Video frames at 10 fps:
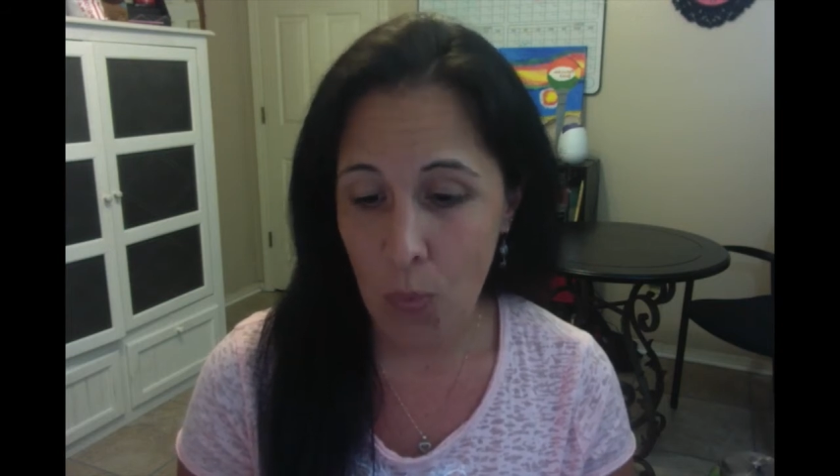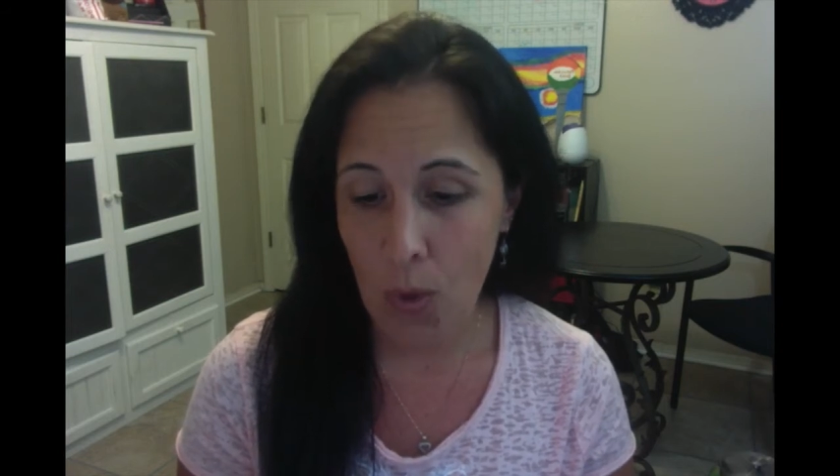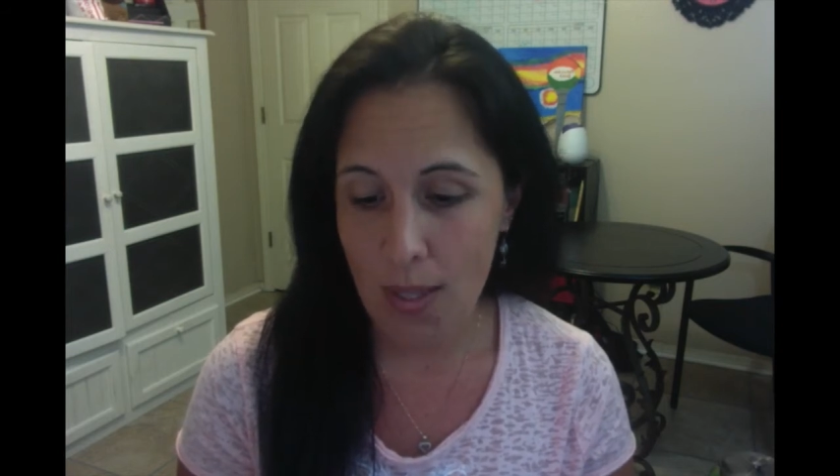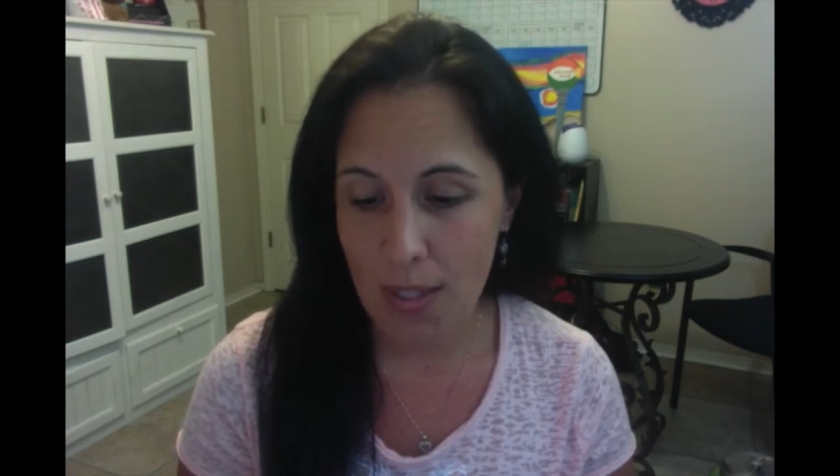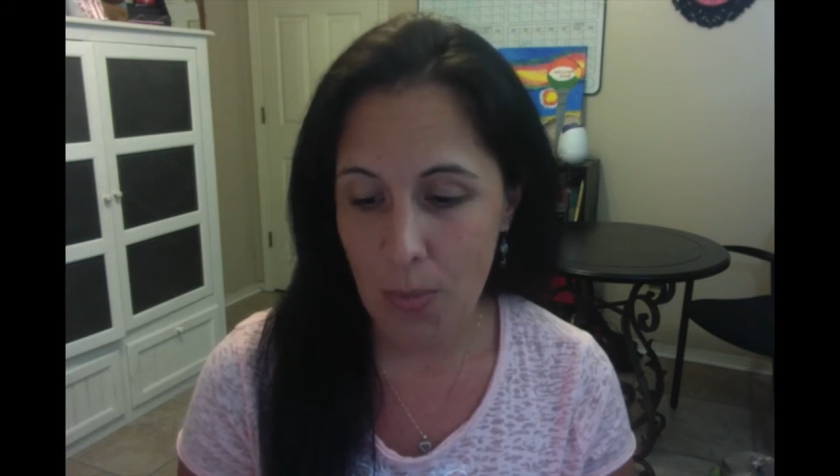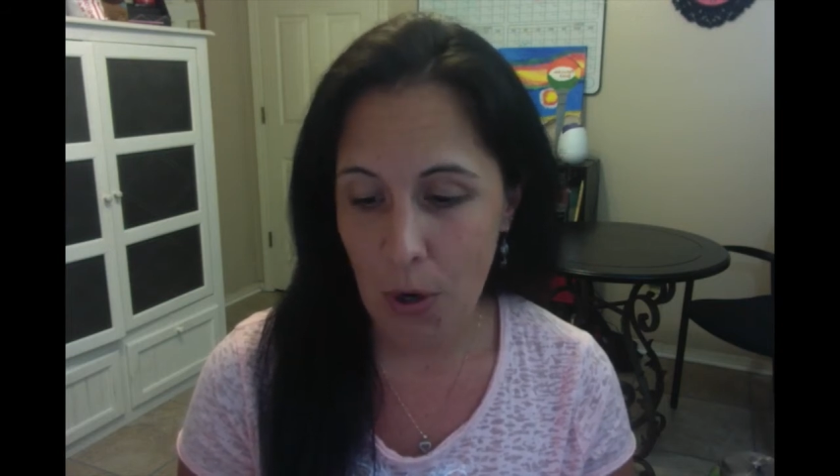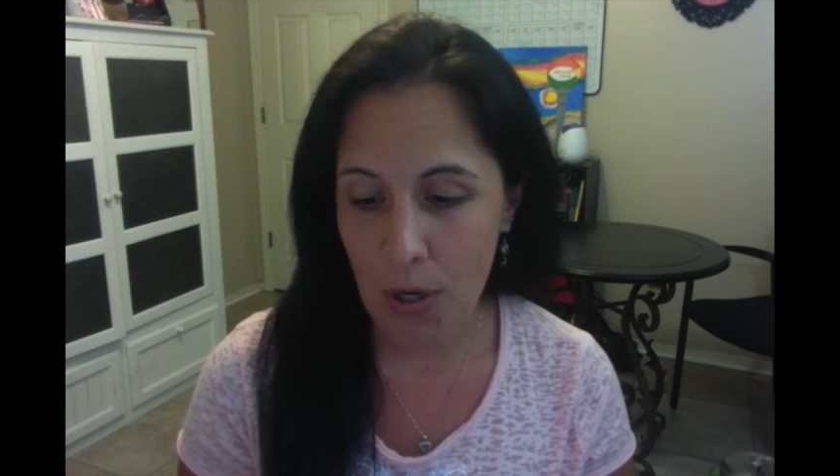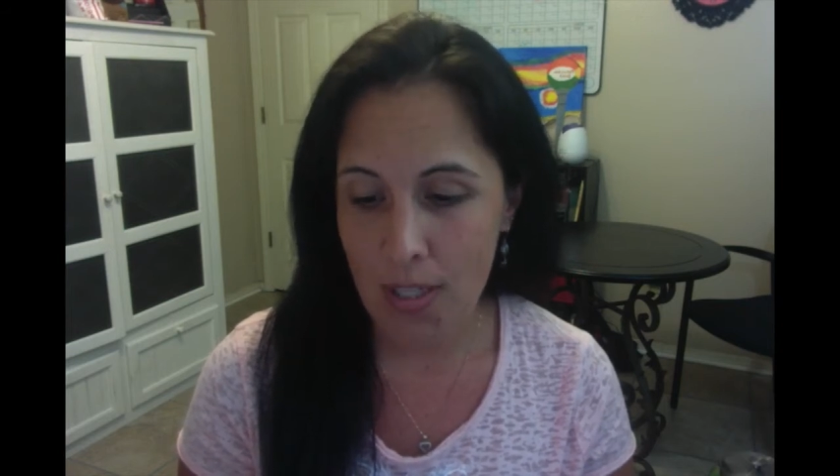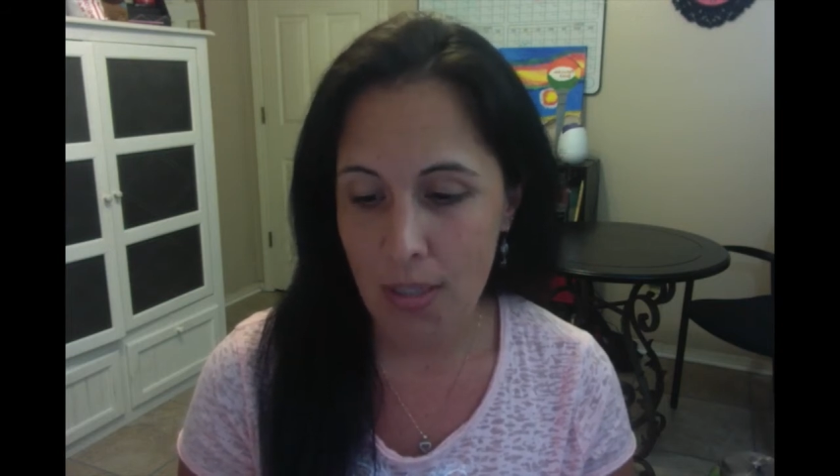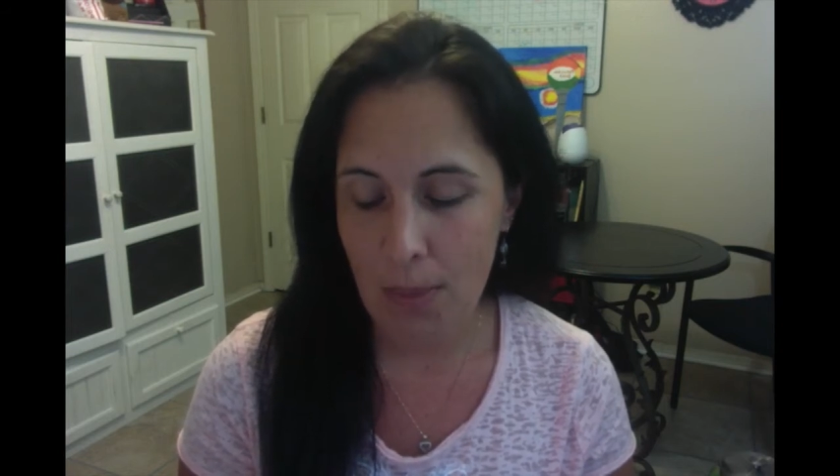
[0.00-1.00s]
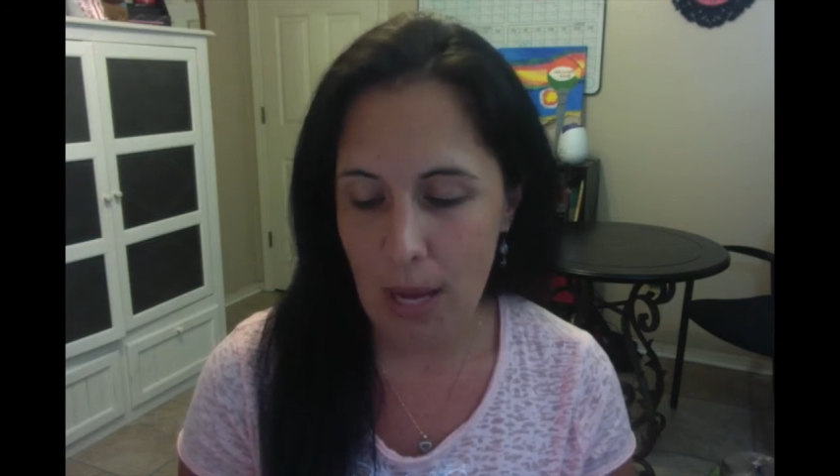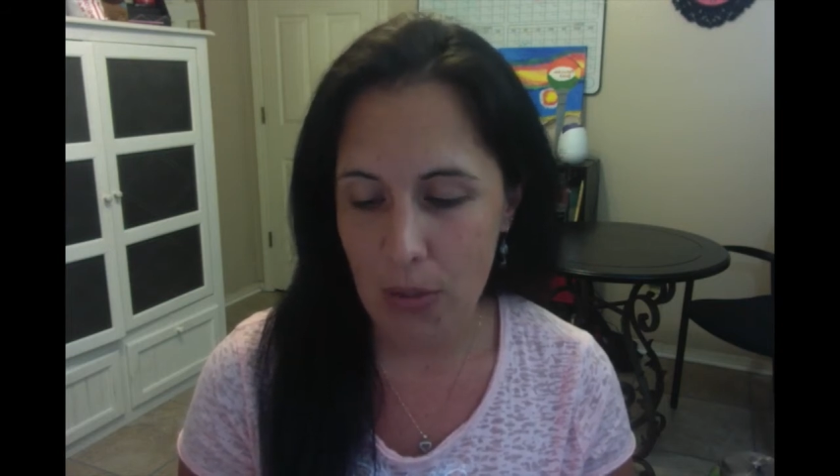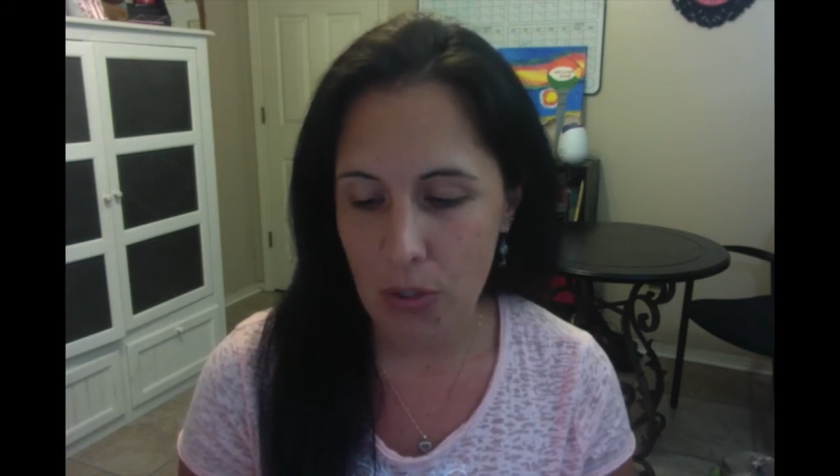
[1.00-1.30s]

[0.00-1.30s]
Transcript: what this party's about,